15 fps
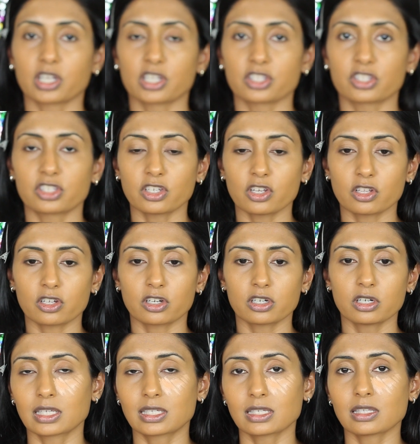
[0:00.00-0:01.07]
Concealer.
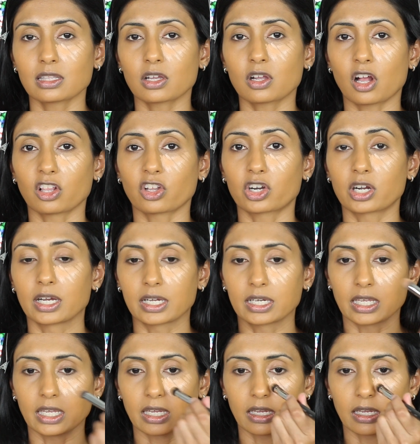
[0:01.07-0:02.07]
This is in the color Honey.